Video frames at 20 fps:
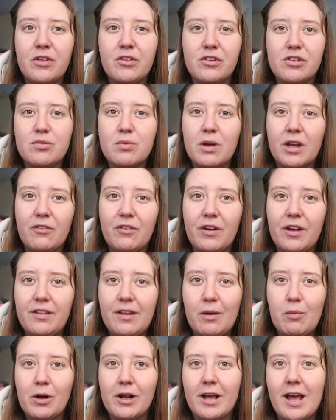the swing of it
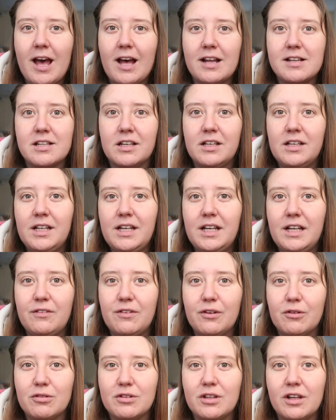and then when I had to
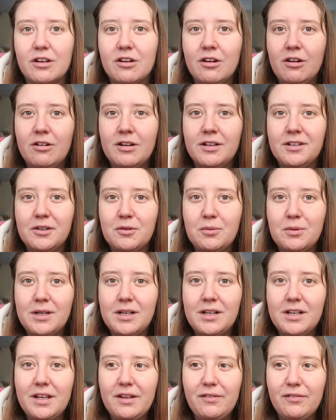leave it was like oh I don't want
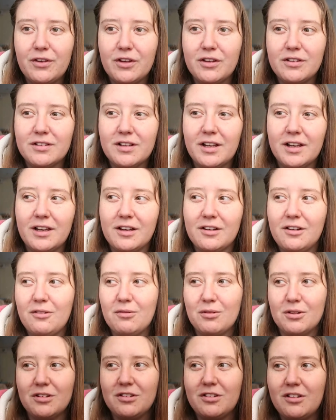to leave because like I
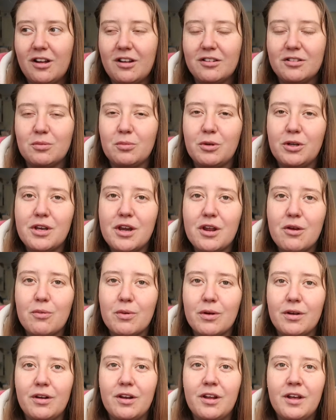don't want to start somewhere
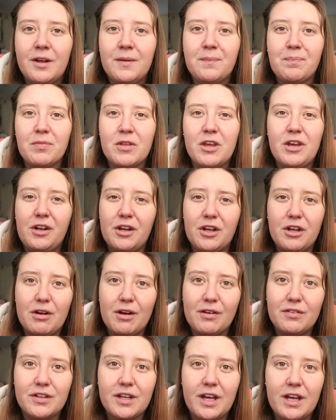new and you know you
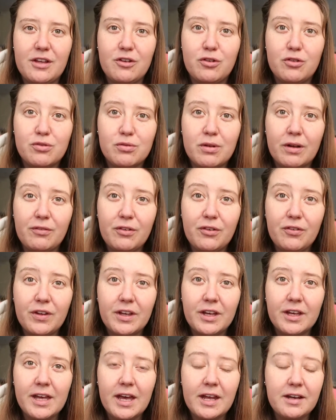have to get used to
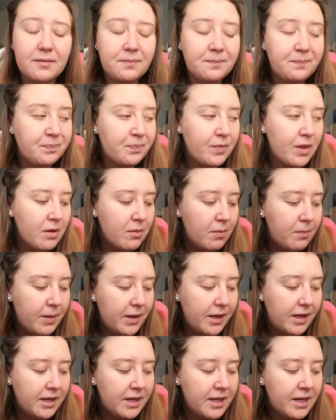everything again
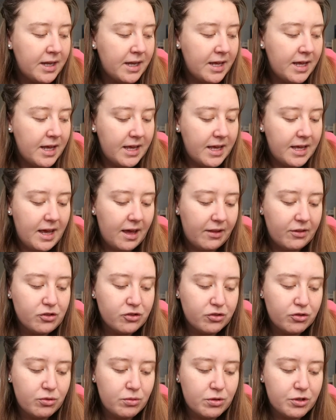but yeah the
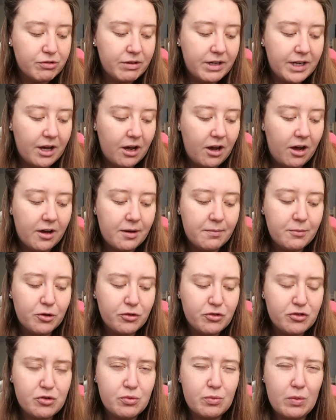school was really hard I'm
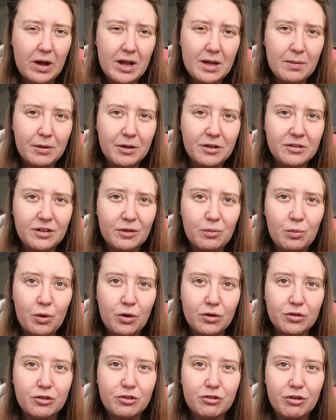not sure why because it
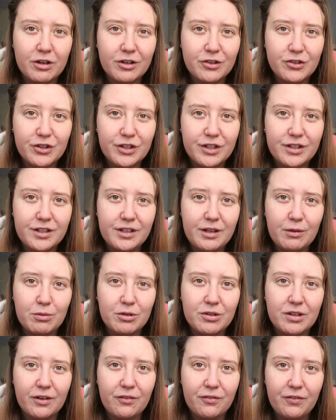was structured and it
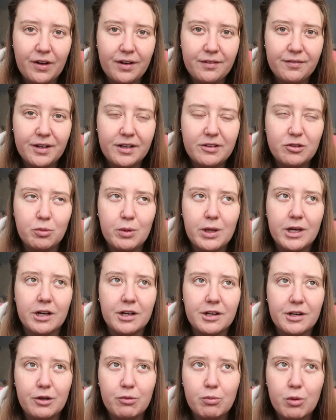was like five days a week
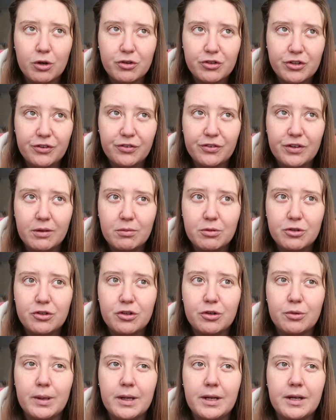I knew what shift I was
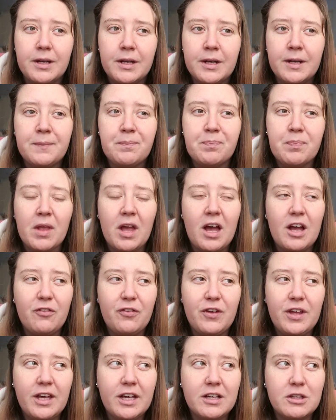doing I
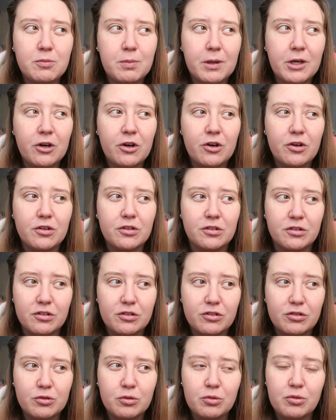think it's
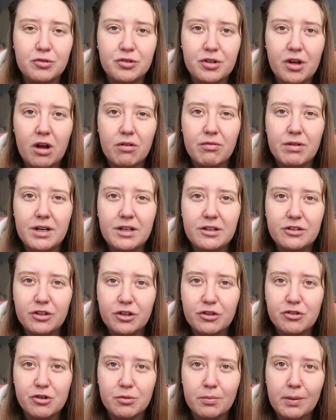because schools are really
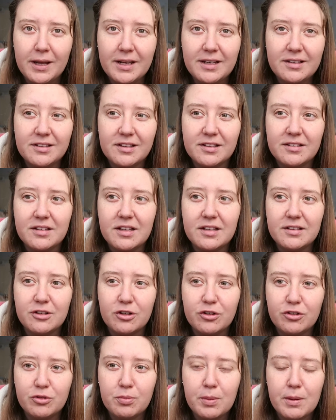social places. There's
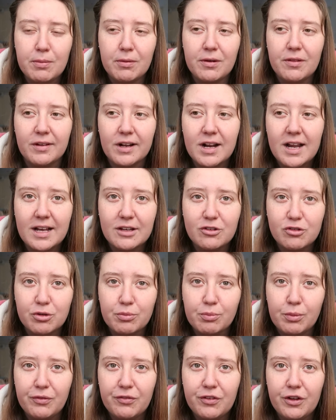loads of people in the
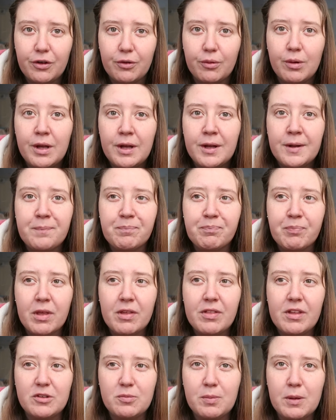classroom with you.
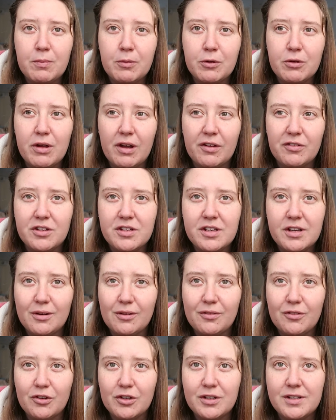There's people you have to
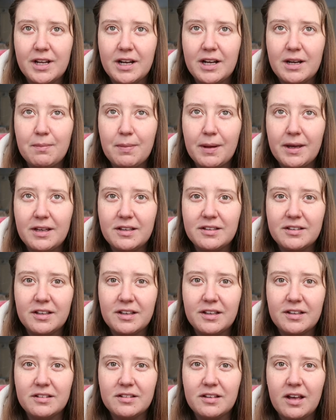deal with on a daily
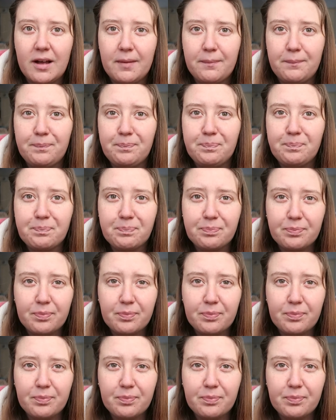basis. Um,